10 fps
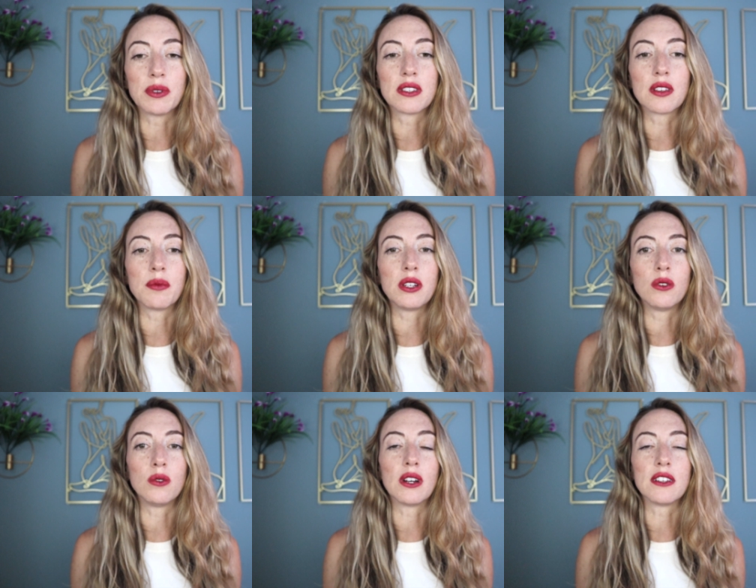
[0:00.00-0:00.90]
but somebody
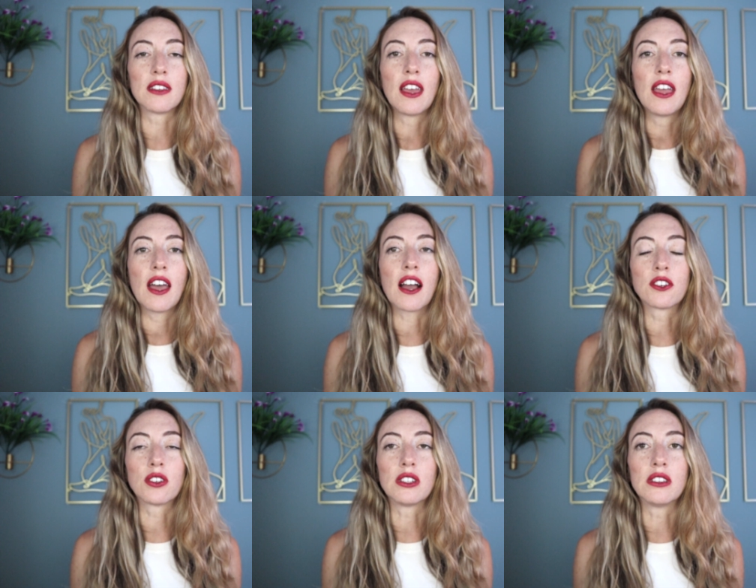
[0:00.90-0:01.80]
who has
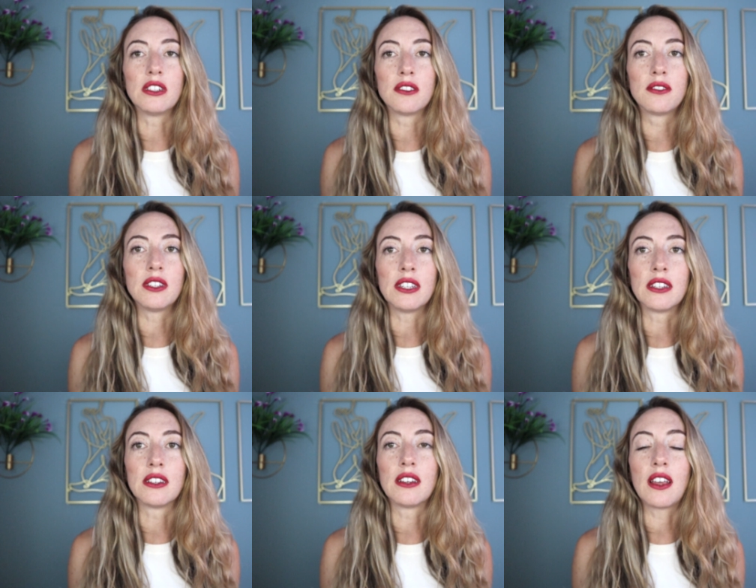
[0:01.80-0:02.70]
actually lived
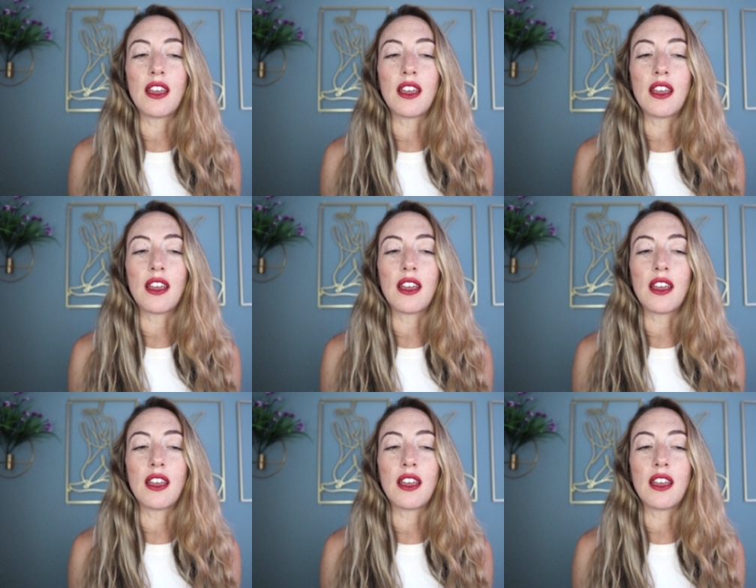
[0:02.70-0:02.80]
in